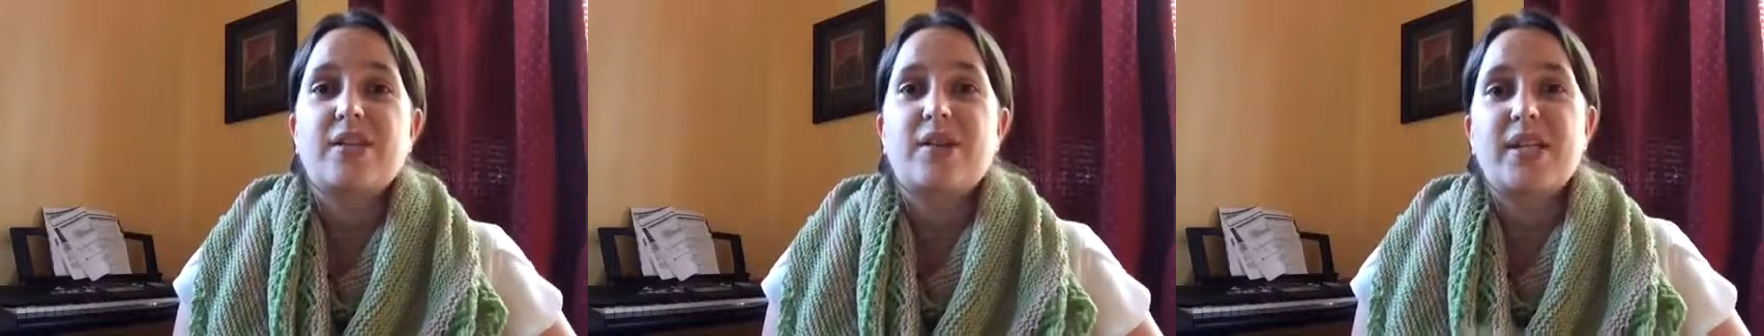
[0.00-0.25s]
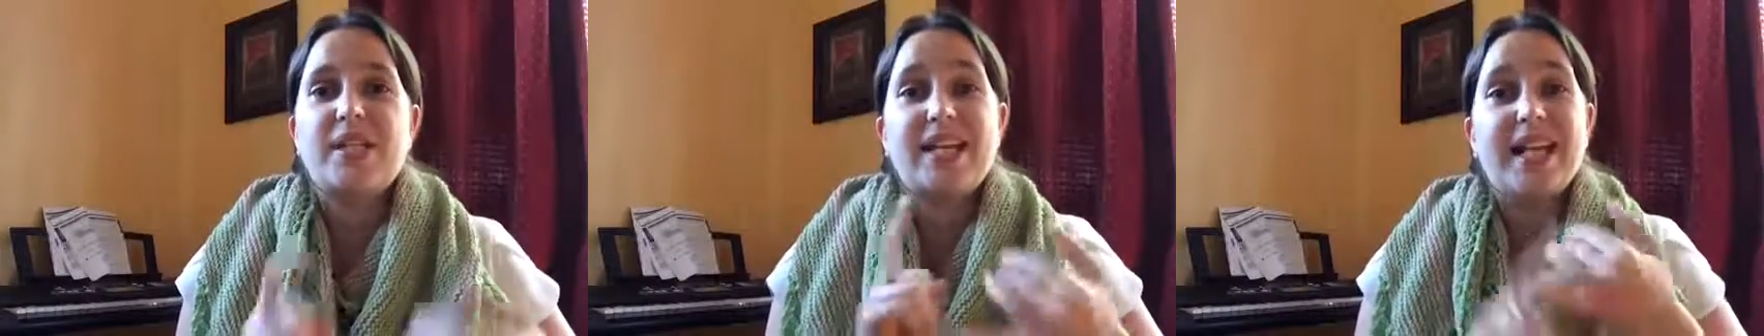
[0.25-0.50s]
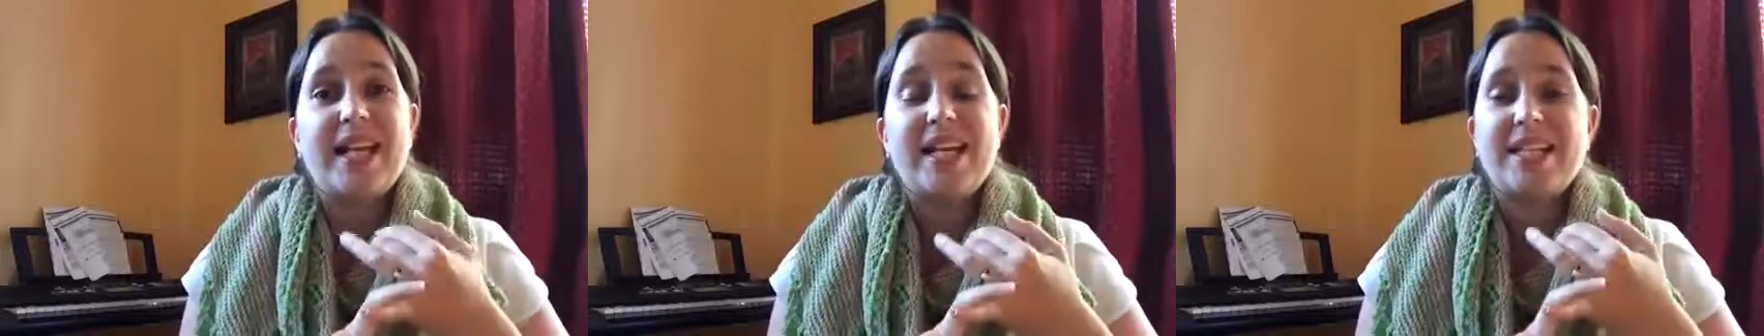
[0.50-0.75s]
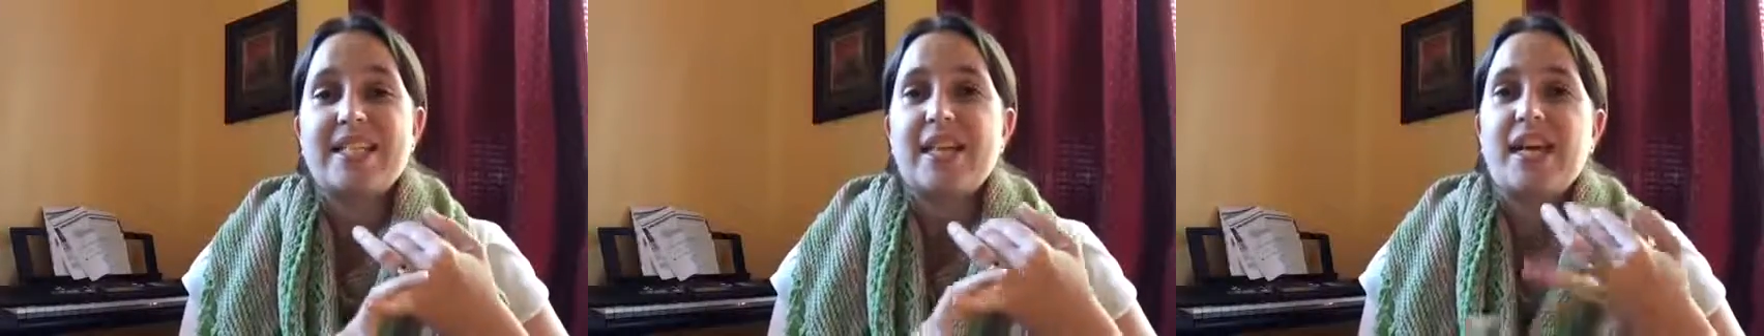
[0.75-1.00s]
So I did
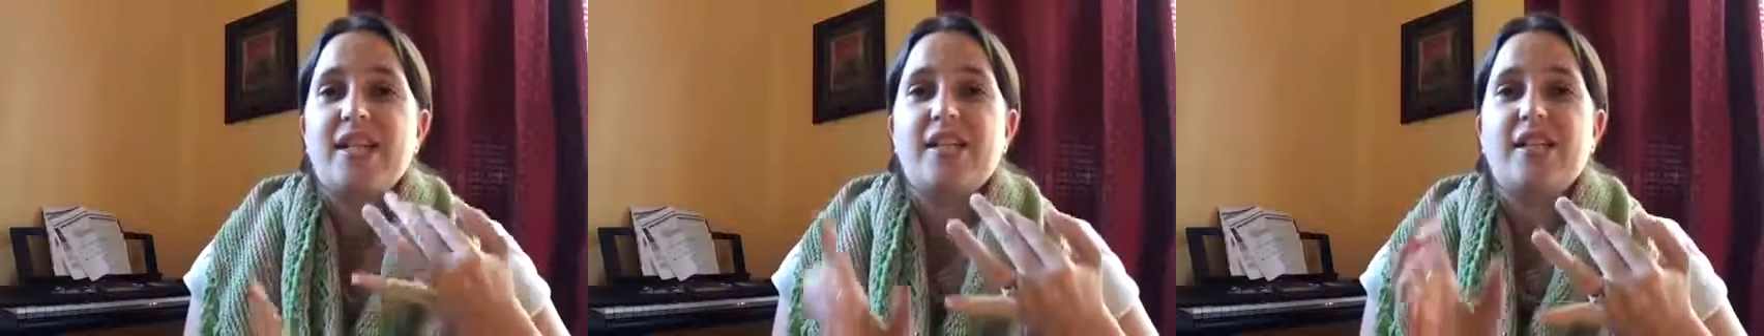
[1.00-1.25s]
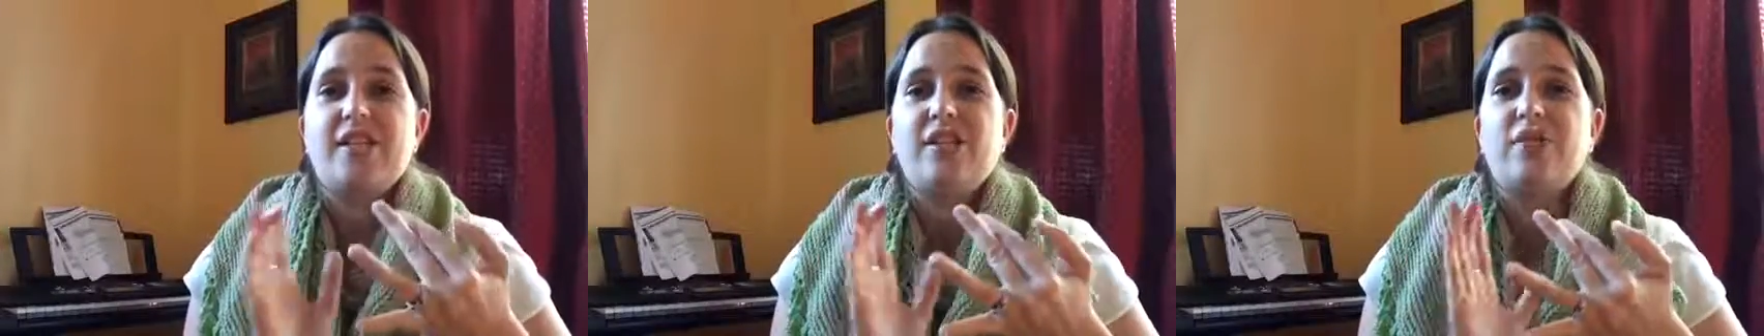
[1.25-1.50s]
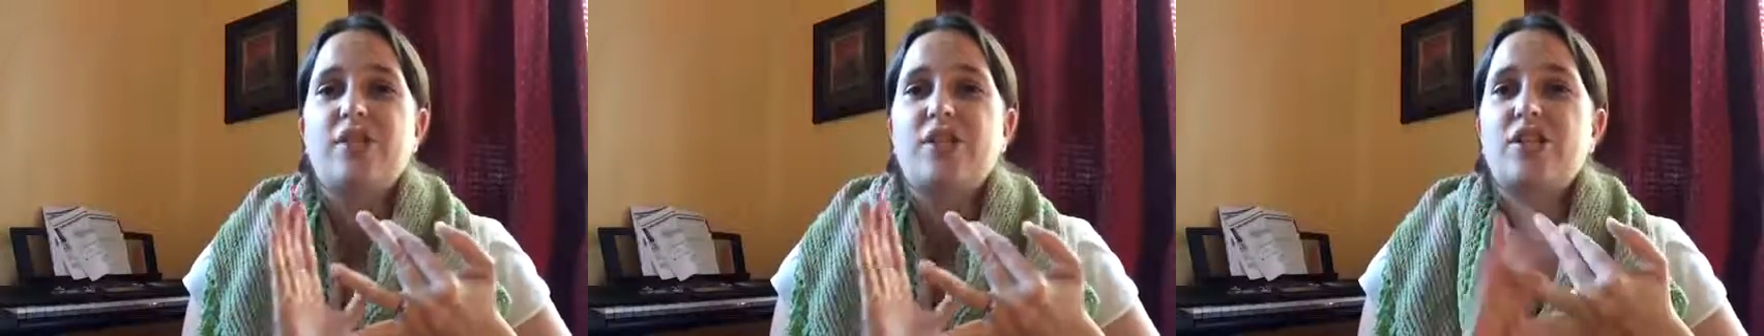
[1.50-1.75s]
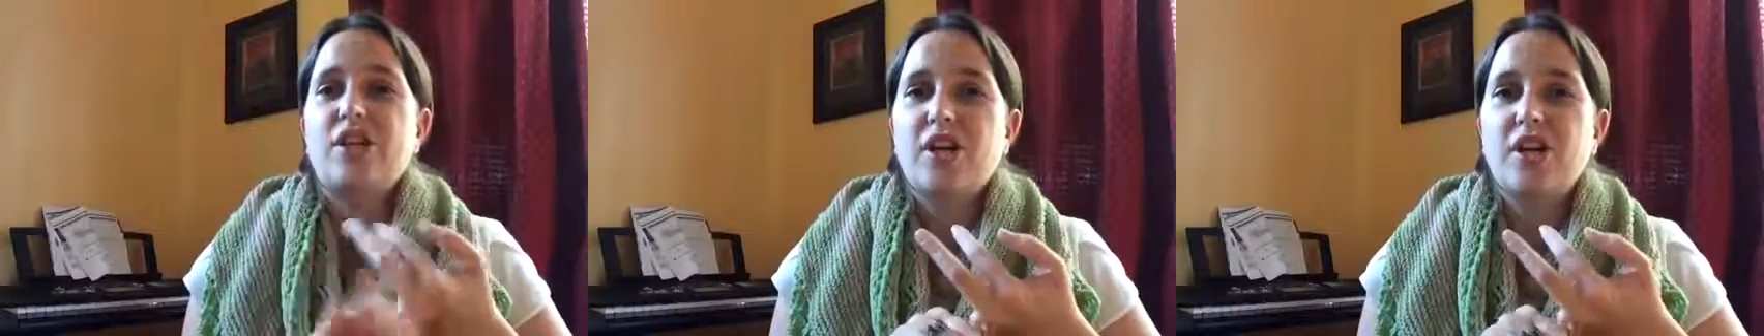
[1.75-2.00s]
lace, I did use a
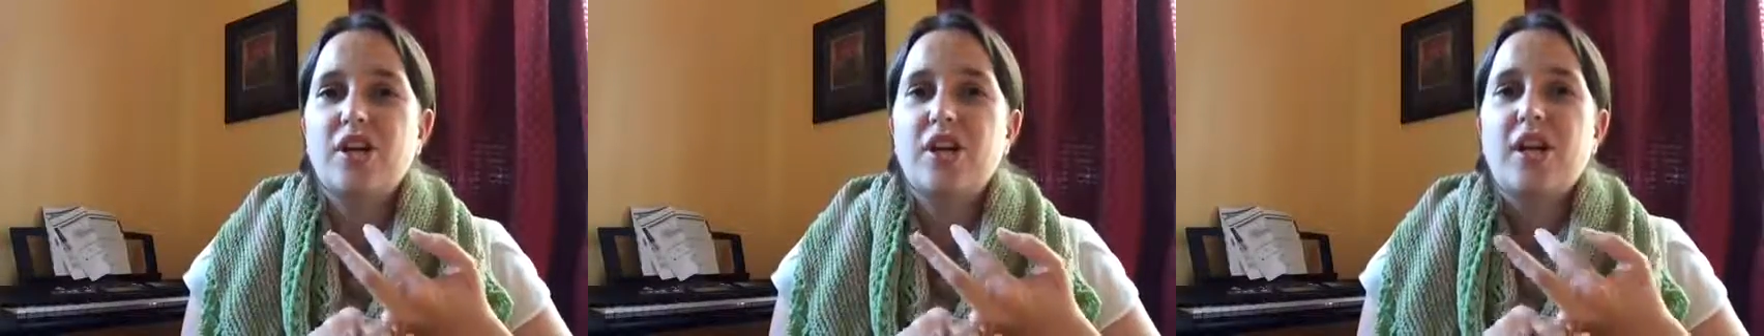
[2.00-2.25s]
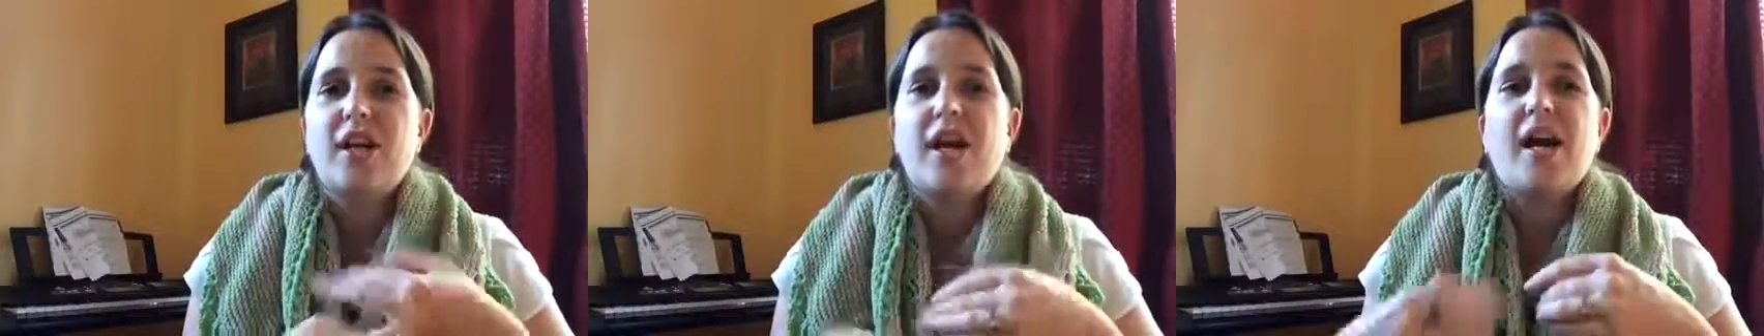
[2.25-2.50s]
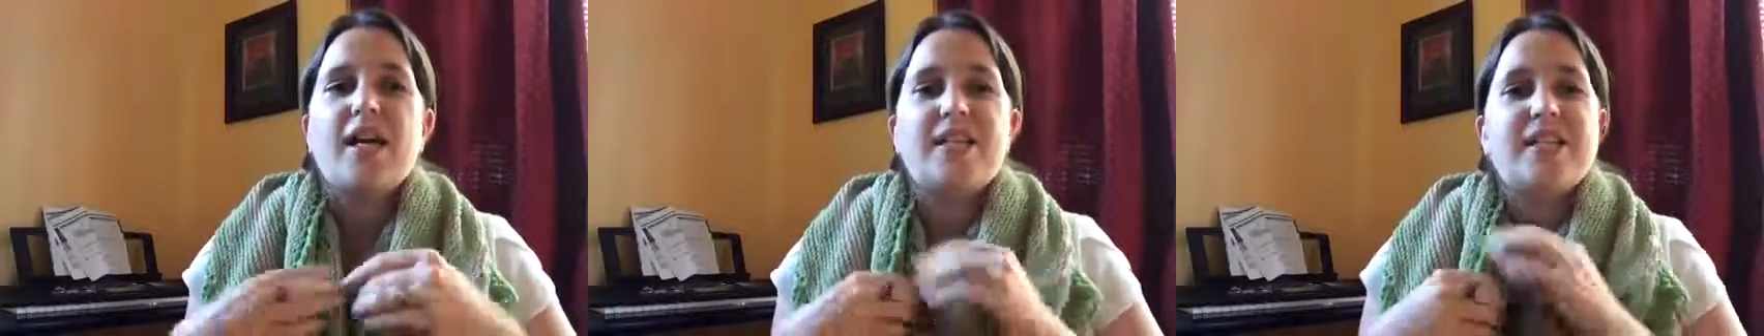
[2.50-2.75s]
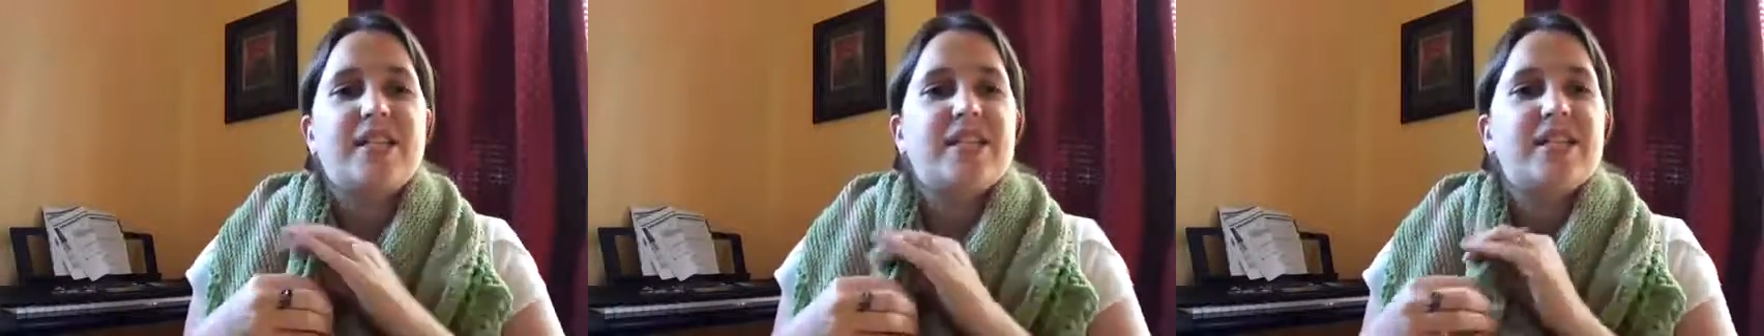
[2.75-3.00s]
chart, I
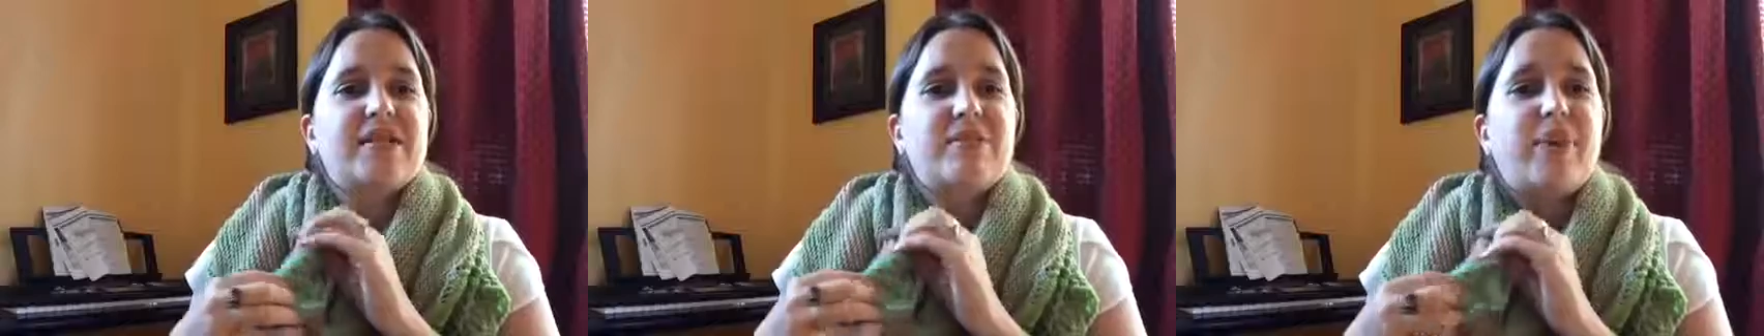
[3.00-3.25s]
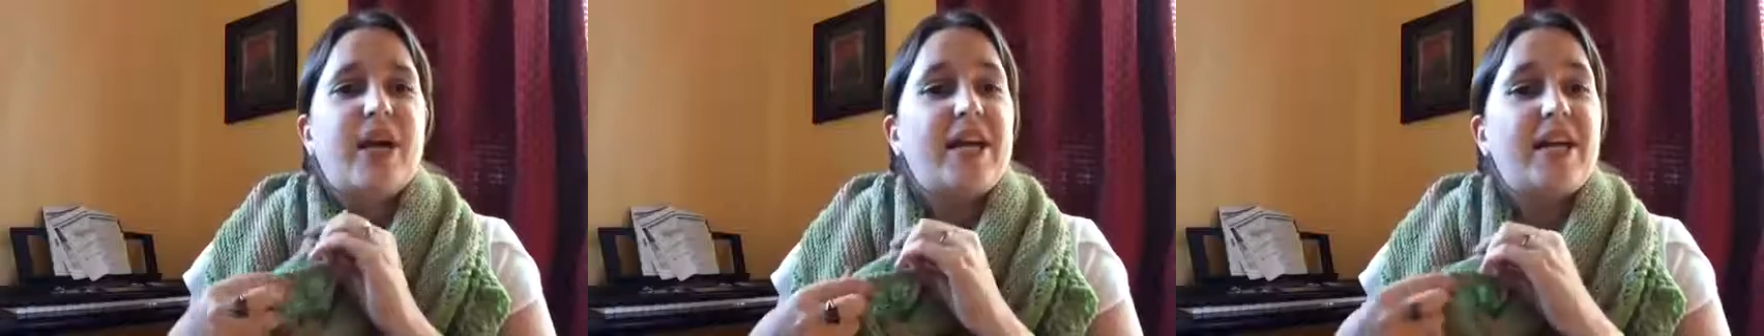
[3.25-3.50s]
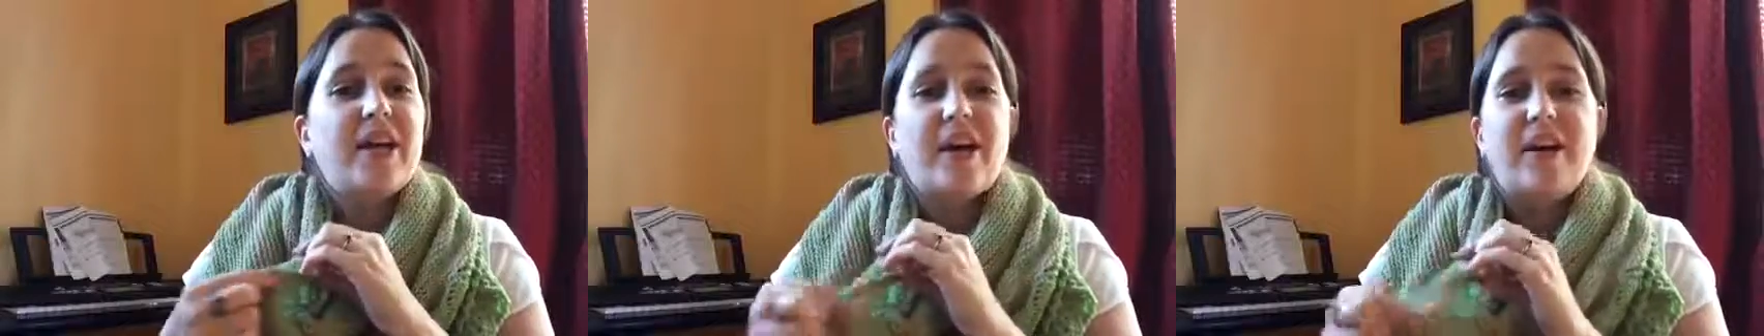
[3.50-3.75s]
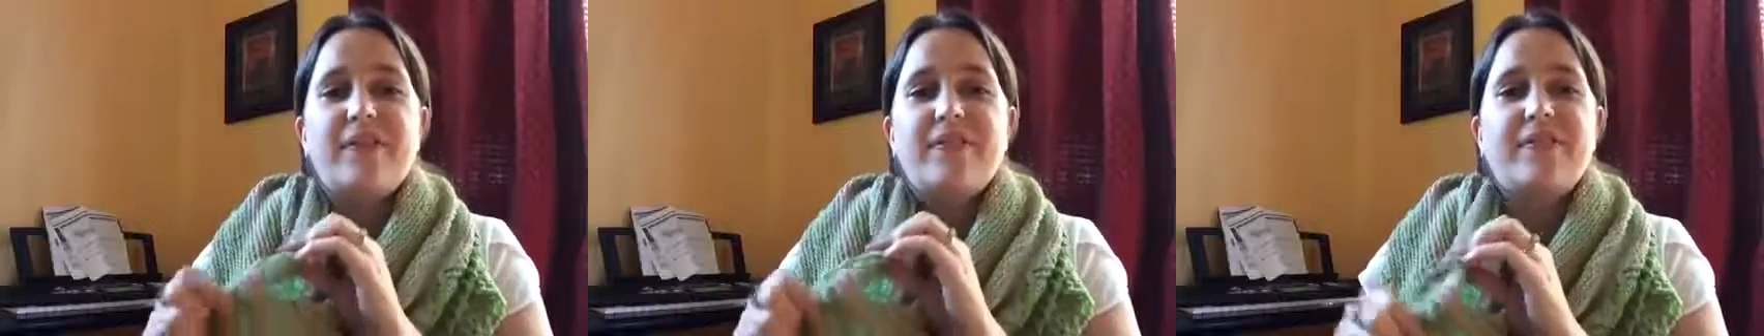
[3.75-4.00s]
did this bind
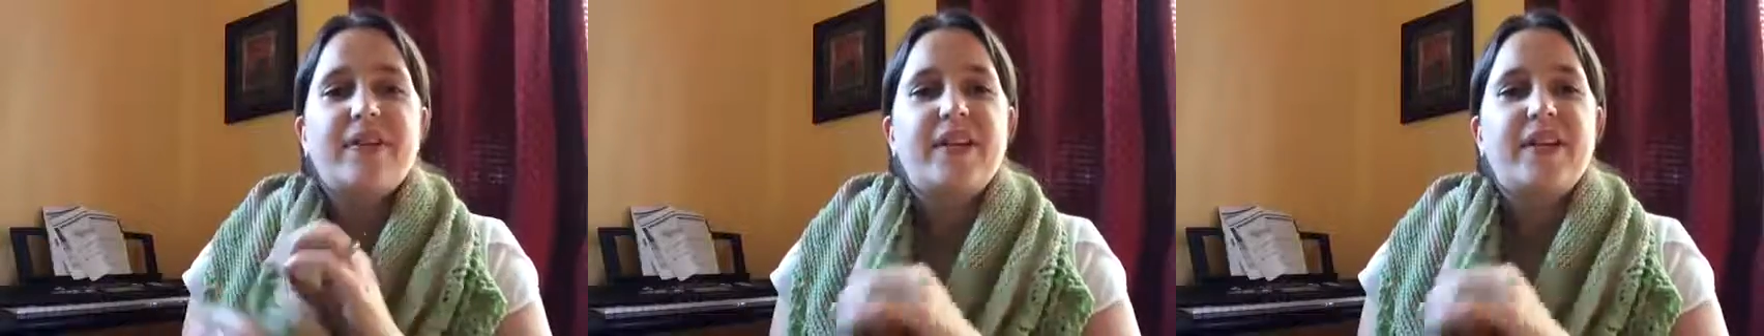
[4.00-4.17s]
off,